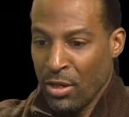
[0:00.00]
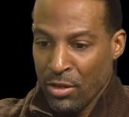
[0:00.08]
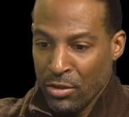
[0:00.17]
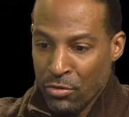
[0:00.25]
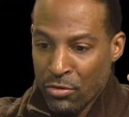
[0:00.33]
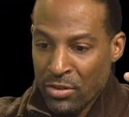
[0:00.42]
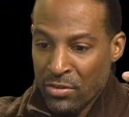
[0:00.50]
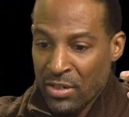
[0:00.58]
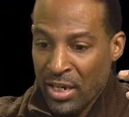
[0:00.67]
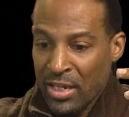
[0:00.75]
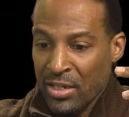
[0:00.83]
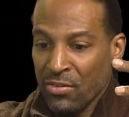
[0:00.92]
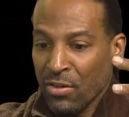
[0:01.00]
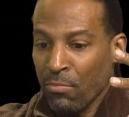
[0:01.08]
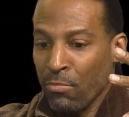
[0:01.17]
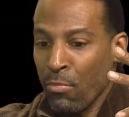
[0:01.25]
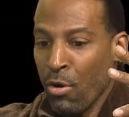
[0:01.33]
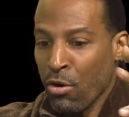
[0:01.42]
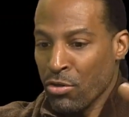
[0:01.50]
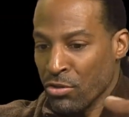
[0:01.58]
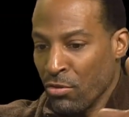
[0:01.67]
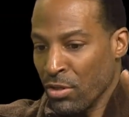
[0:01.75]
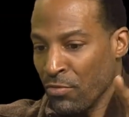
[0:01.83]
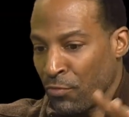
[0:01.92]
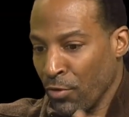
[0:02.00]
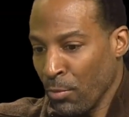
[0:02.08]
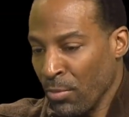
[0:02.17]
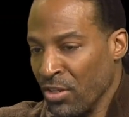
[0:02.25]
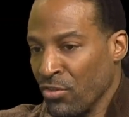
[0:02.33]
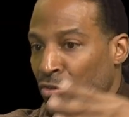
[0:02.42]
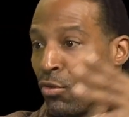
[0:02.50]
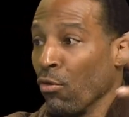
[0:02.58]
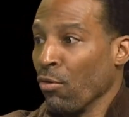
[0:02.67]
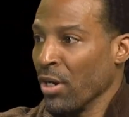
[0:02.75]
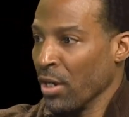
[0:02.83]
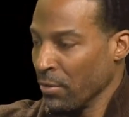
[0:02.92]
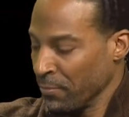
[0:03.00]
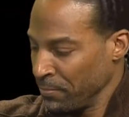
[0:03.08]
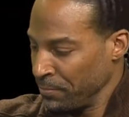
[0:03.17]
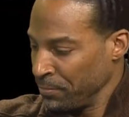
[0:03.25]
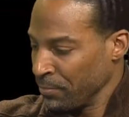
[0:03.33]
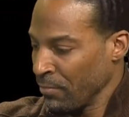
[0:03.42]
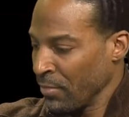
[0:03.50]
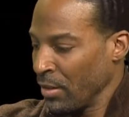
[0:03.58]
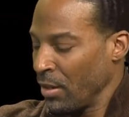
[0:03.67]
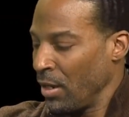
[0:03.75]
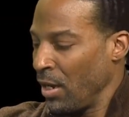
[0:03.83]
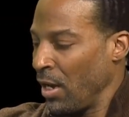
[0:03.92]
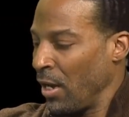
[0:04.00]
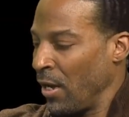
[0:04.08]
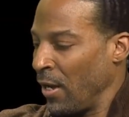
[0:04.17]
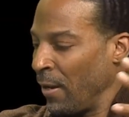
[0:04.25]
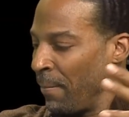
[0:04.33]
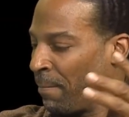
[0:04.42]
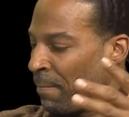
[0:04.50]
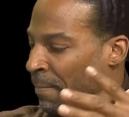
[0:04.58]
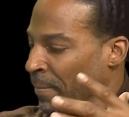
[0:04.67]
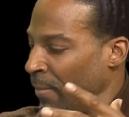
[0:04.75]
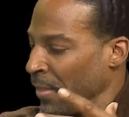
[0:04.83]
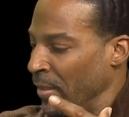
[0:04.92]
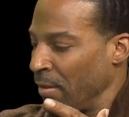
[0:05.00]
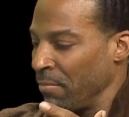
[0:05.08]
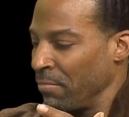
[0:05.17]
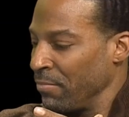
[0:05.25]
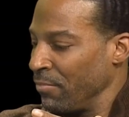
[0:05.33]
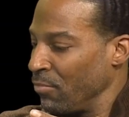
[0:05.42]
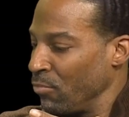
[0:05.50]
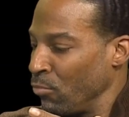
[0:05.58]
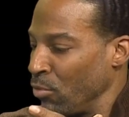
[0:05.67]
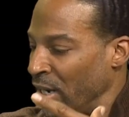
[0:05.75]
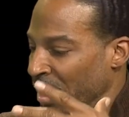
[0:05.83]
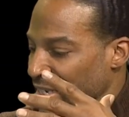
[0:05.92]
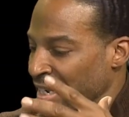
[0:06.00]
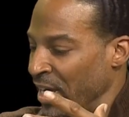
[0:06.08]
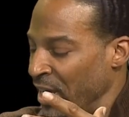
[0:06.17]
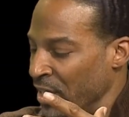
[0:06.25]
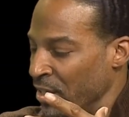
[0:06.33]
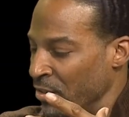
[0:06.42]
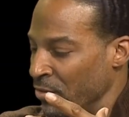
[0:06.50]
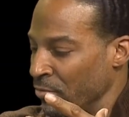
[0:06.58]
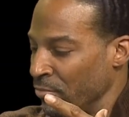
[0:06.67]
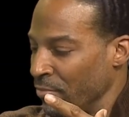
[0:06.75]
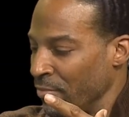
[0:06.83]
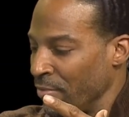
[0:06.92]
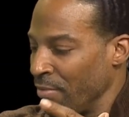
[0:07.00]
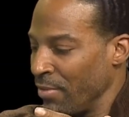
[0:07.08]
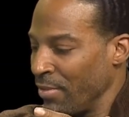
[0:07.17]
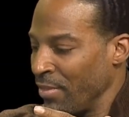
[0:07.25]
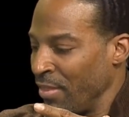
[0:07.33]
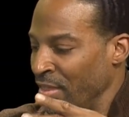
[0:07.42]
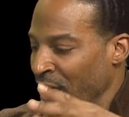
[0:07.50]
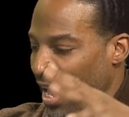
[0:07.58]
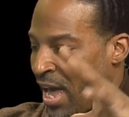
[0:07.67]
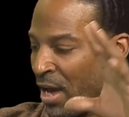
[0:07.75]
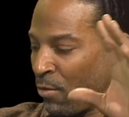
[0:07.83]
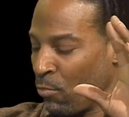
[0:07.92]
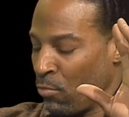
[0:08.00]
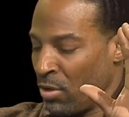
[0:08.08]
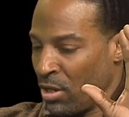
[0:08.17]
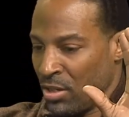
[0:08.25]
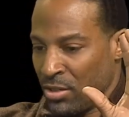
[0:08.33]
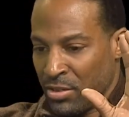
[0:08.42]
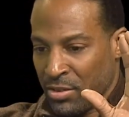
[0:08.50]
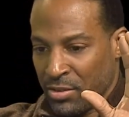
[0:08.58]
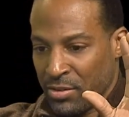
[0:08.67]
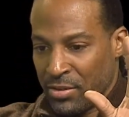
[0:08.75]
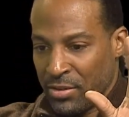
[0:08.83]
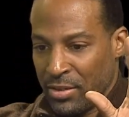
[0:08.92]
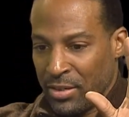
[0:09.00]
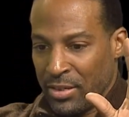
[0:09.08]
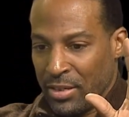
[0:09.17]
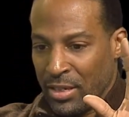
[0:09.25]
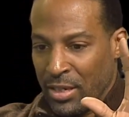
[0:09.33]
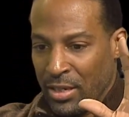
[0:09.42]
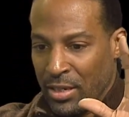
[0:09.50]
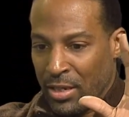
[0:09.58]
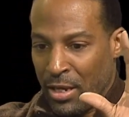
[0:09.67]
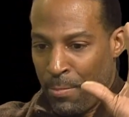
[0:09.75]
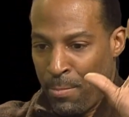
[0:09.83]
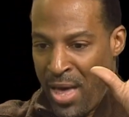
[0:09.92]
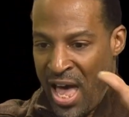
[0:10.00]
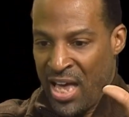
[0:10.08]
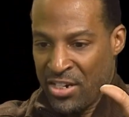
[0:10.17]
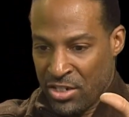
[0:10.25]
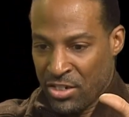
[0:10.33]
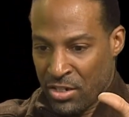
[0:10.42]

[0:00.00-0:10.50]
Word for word: you can say he's a martial arts film historian. When I tell you, that was a bastion